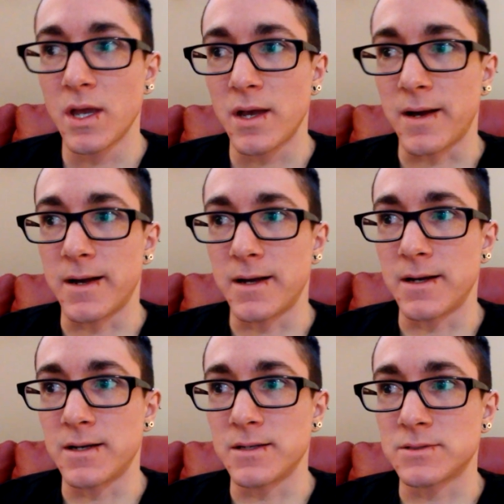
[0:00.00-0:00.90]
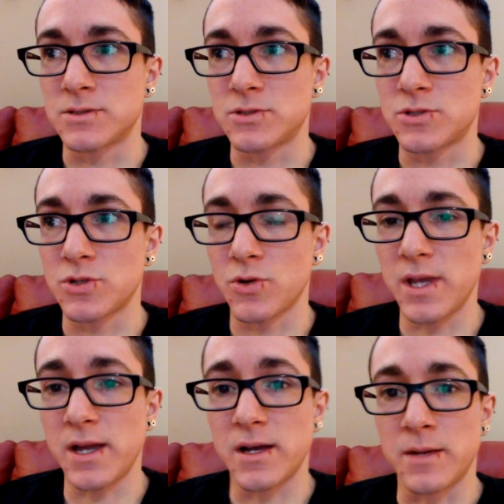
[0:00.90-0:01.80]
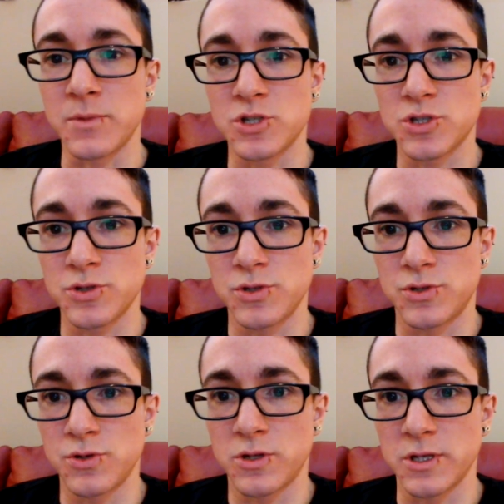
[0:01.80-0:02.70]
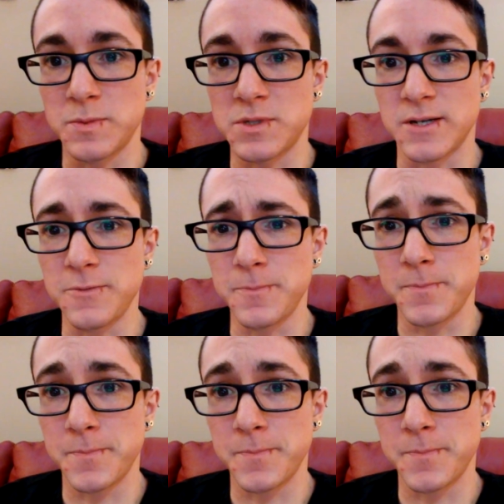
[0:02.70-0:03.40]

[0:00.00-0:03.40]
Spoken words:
So yeah, I'm gonna show you two clips now.